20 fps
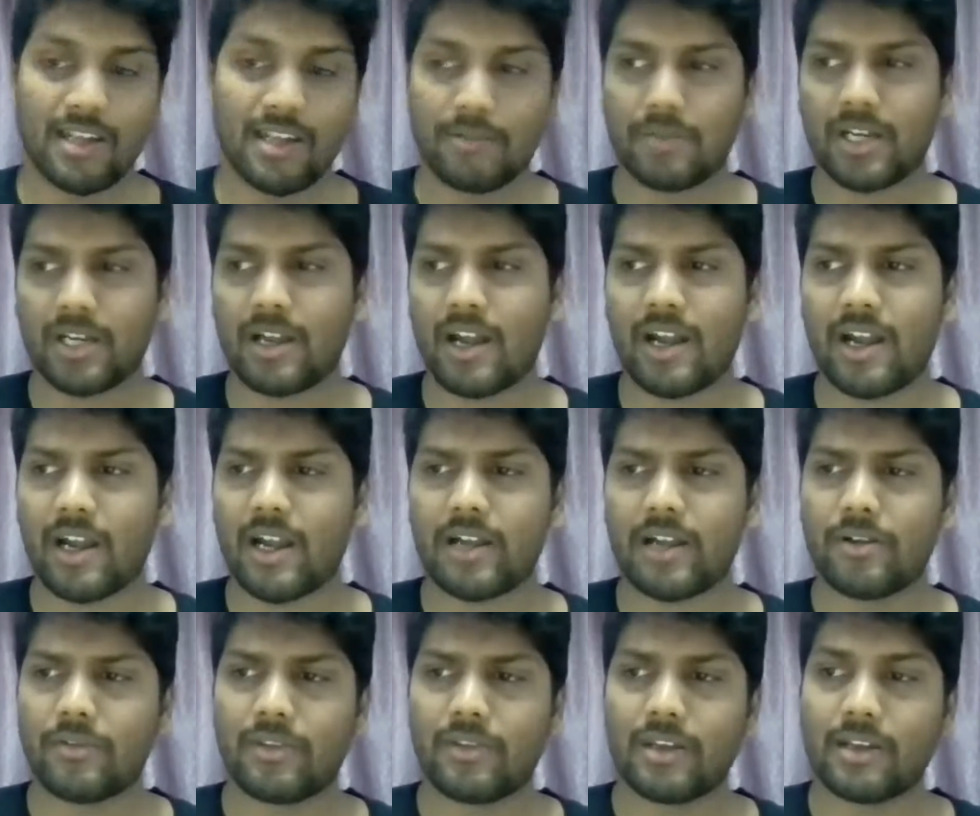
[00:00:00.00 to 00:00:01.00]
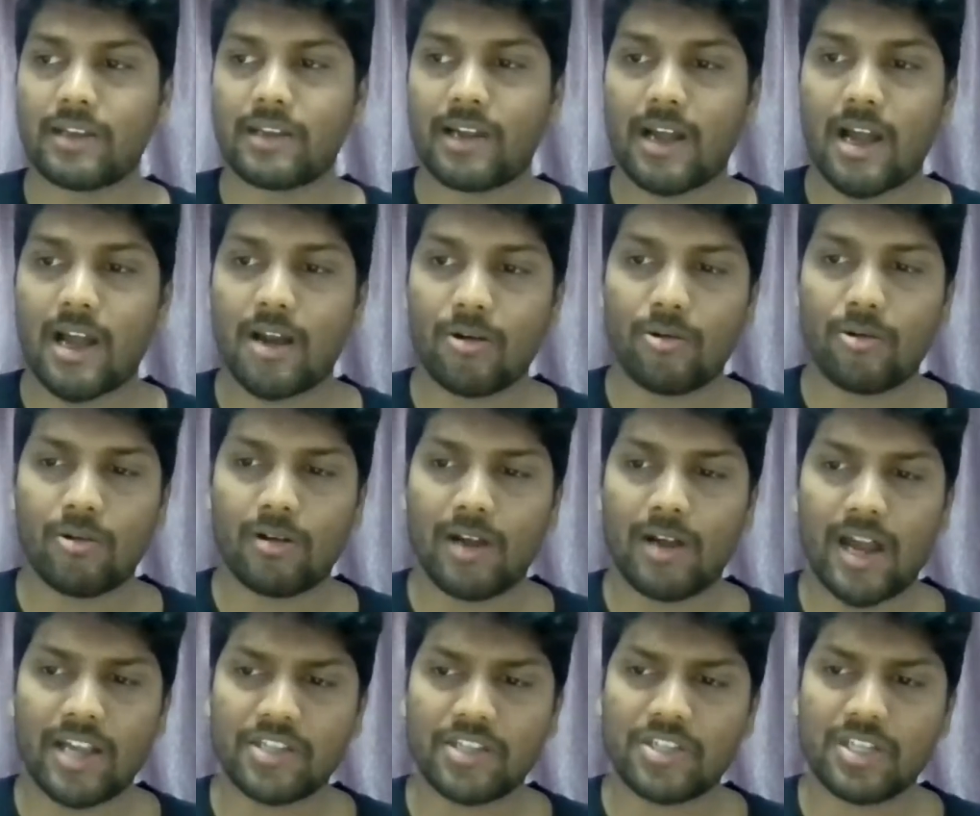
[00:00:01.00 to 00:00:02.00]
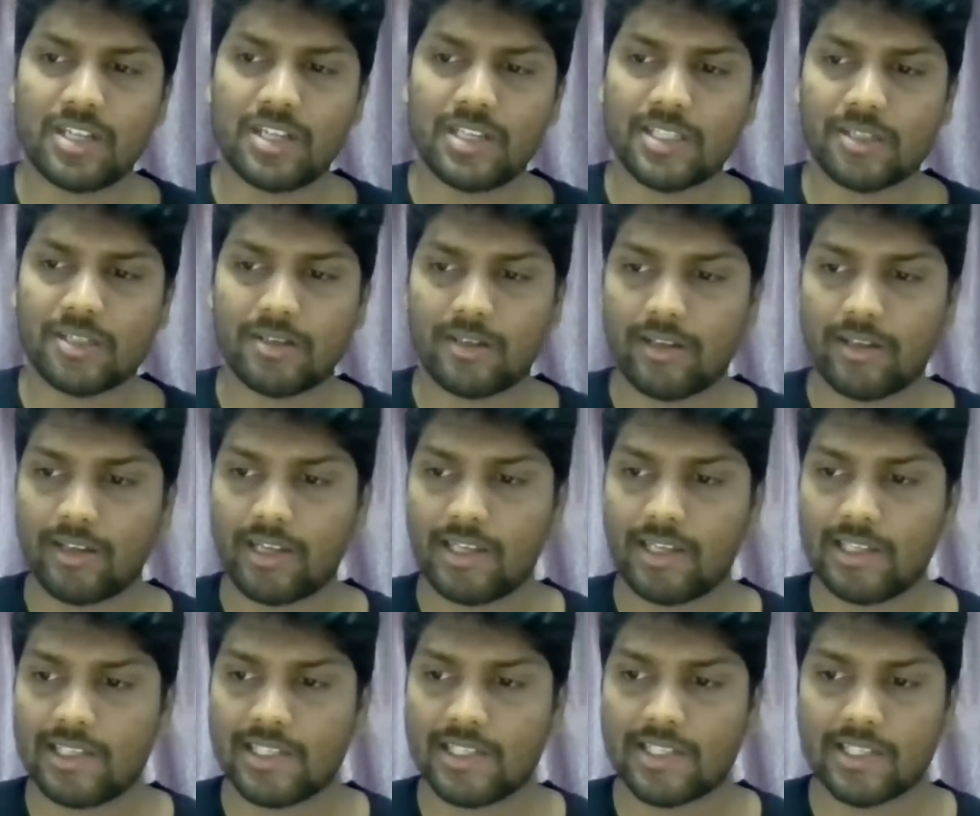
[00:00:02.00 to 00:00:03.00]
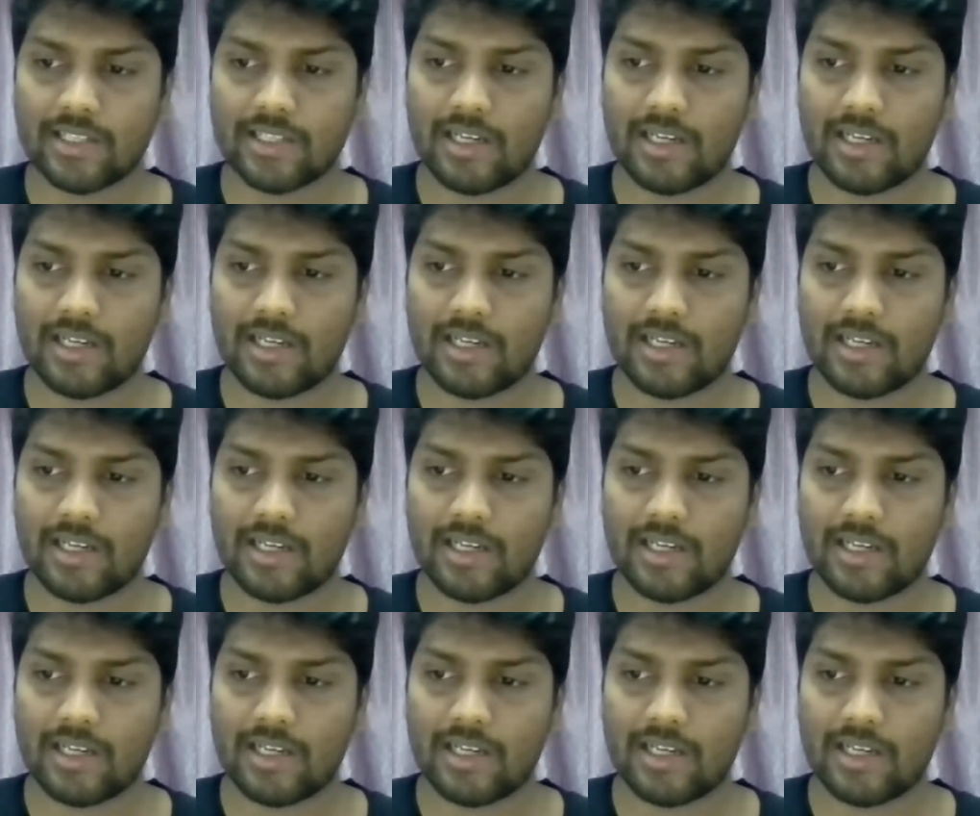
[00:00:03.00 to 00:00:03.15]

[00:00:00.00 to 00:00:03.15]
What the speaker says: But I don't think IGs or the guilds